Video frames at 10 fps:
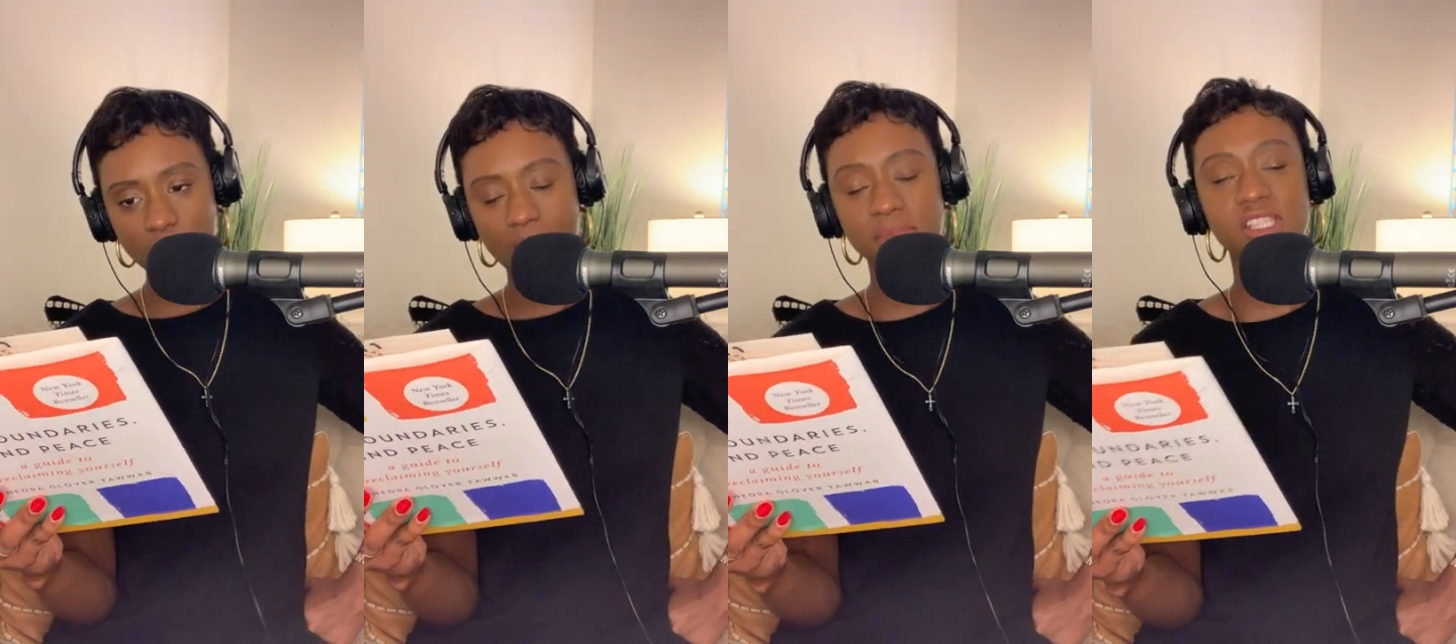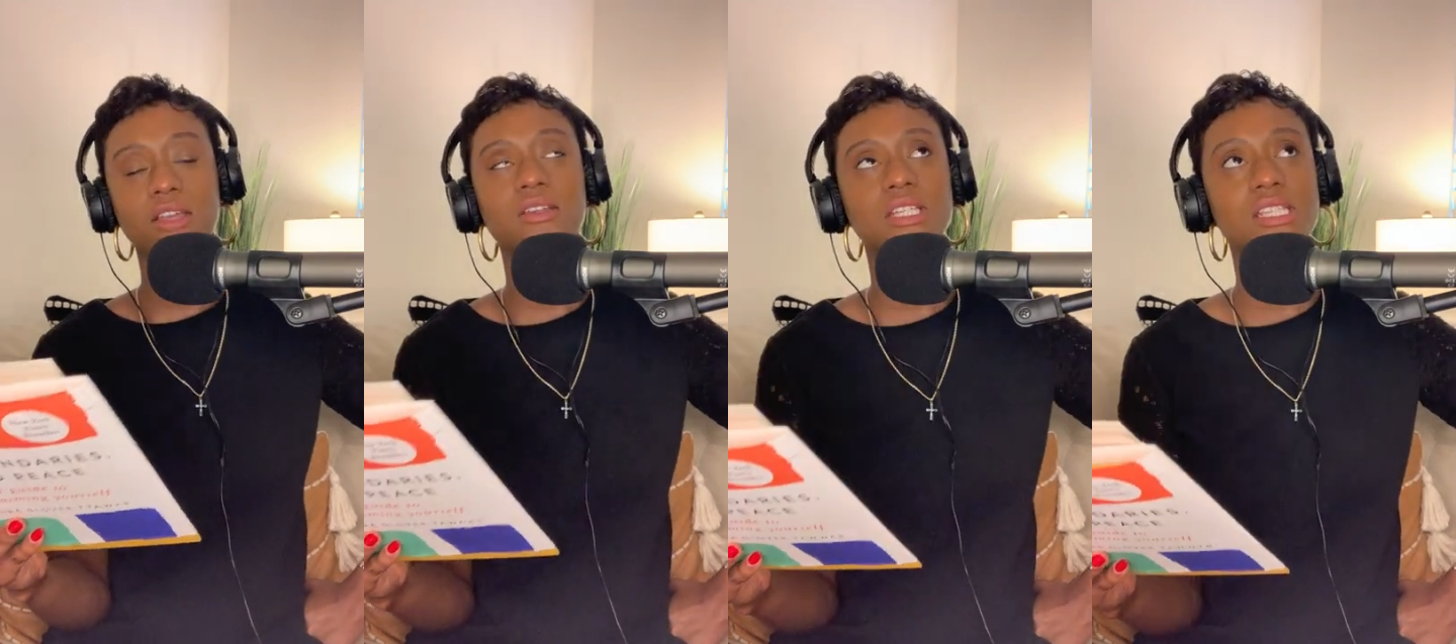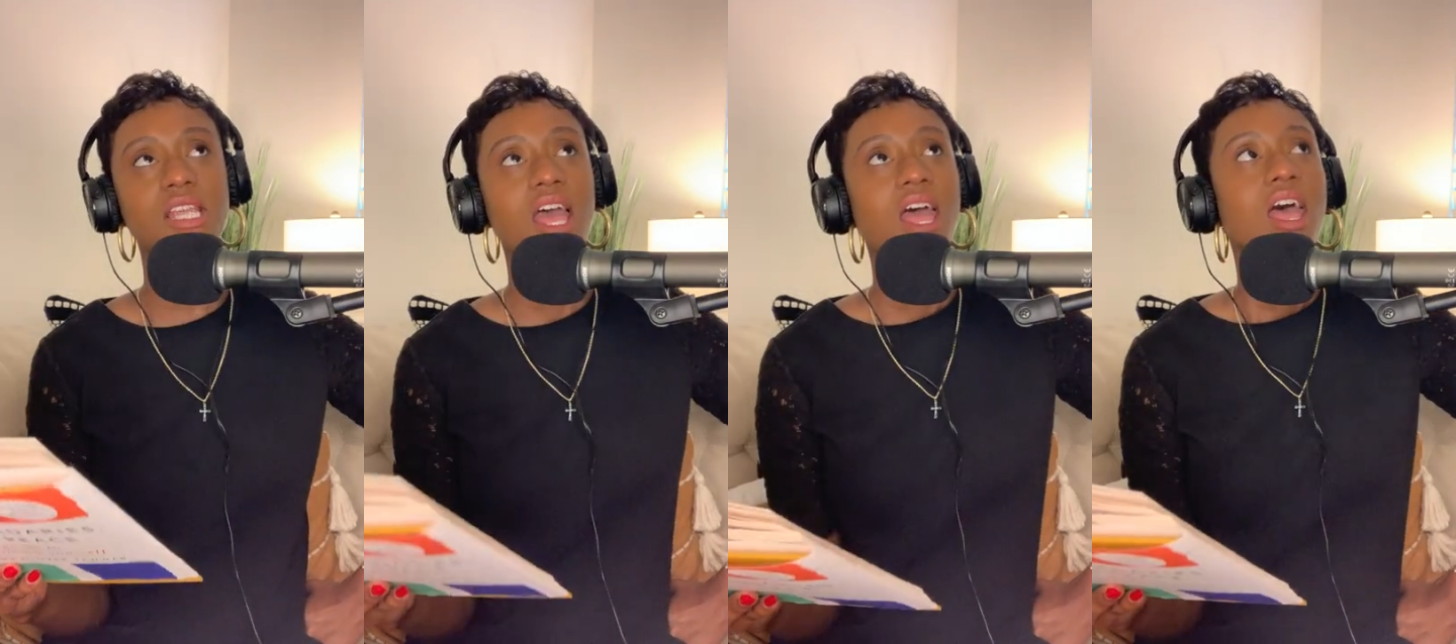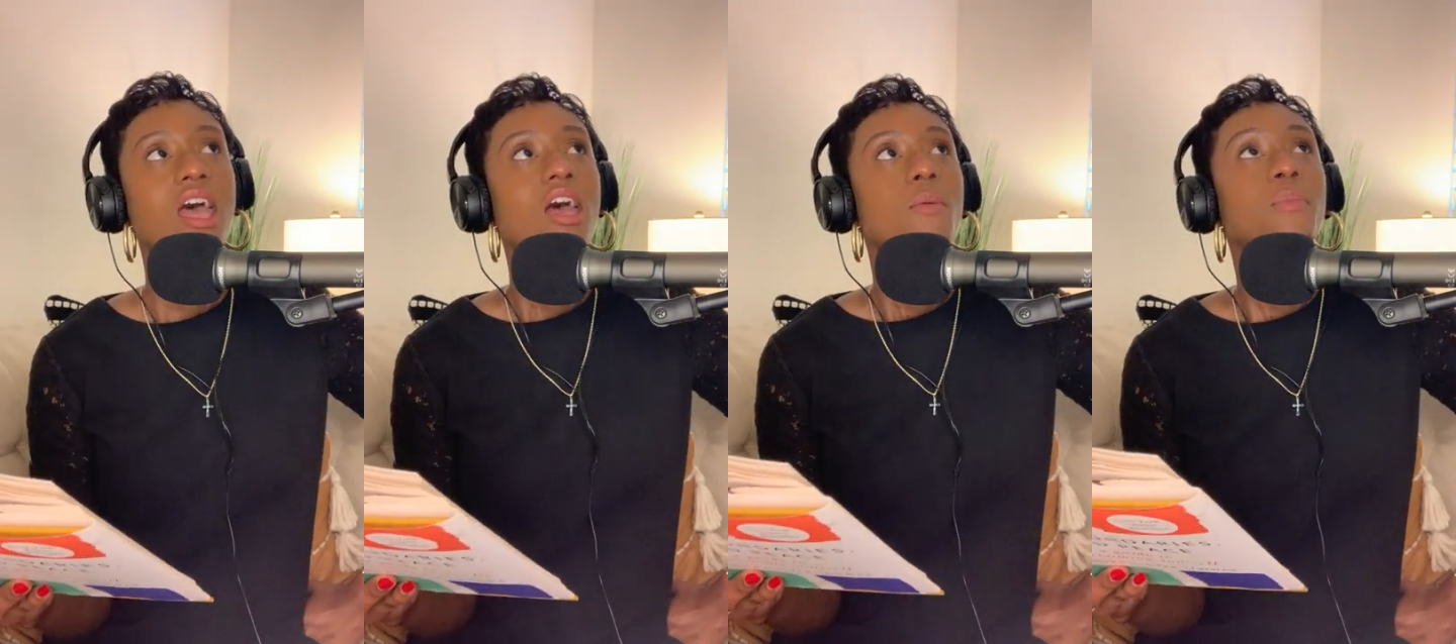I'm going to tell you this
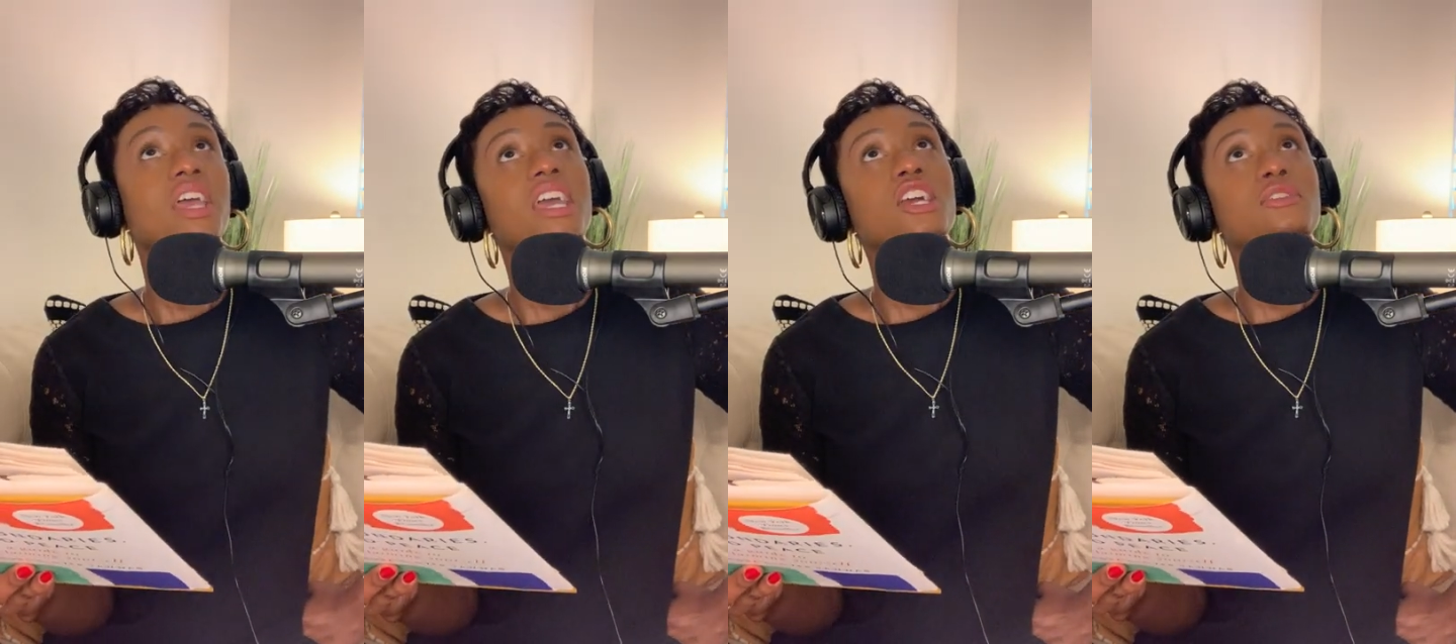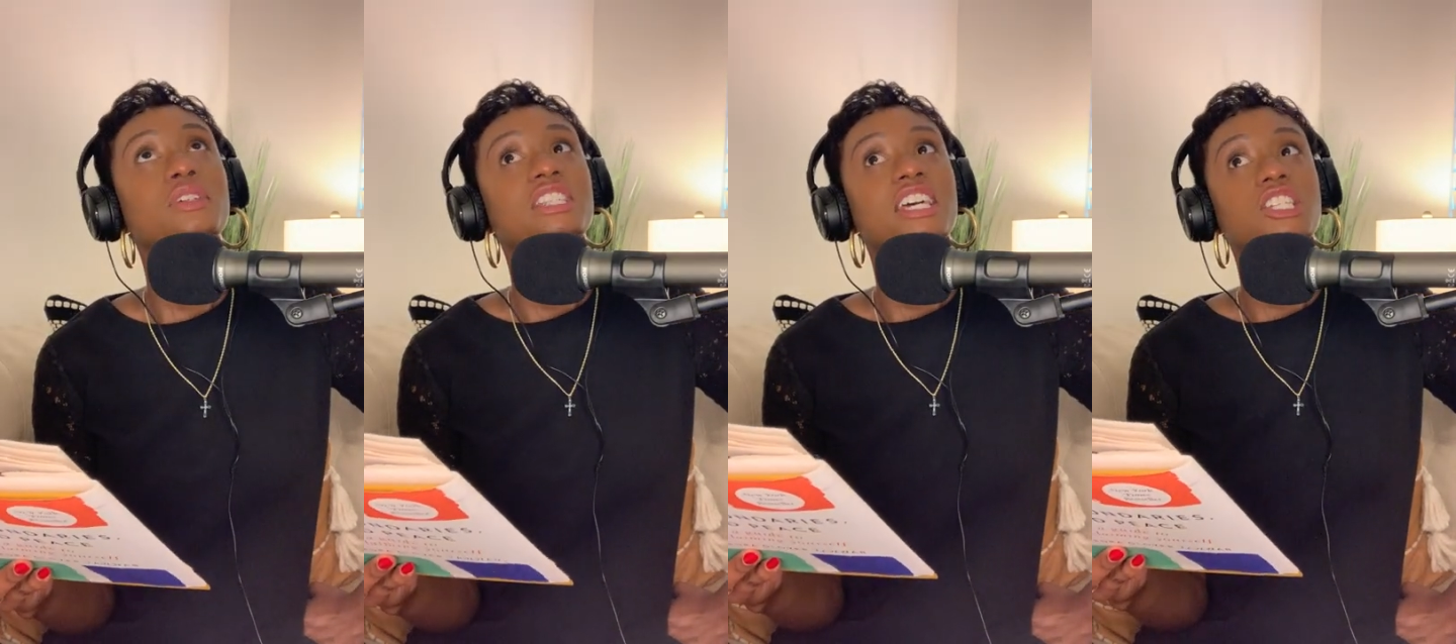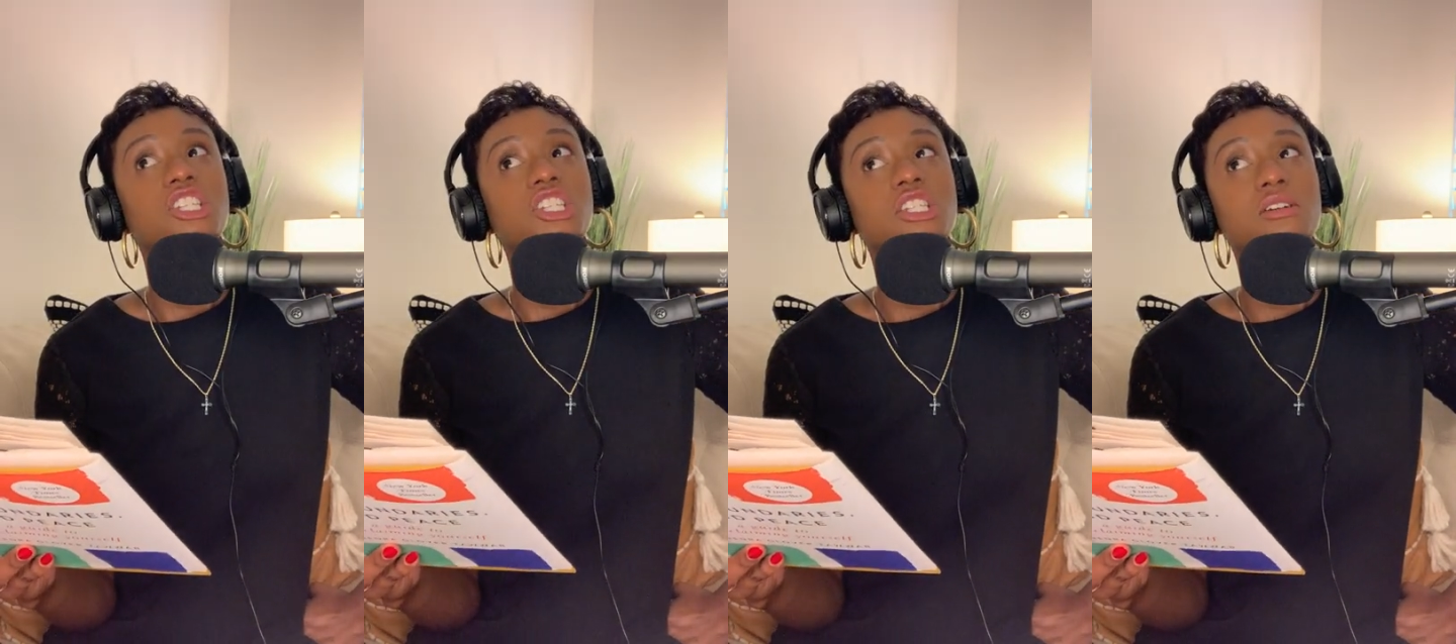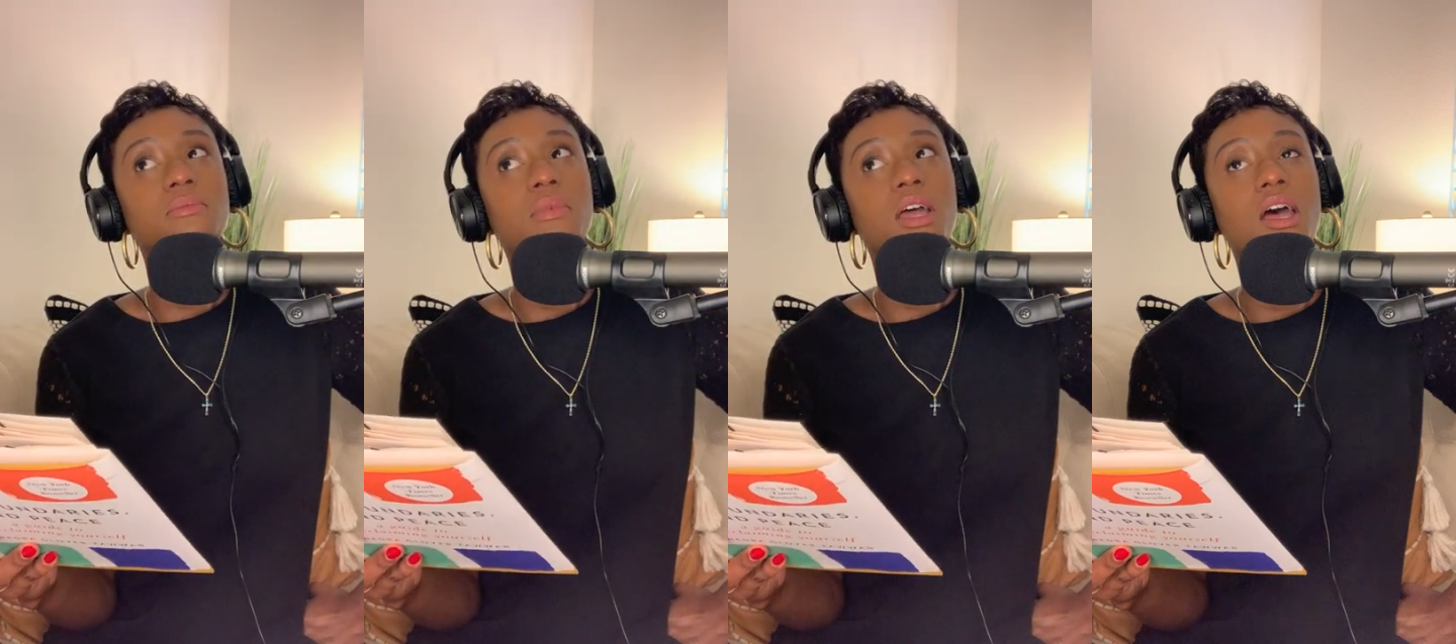being in a relationship,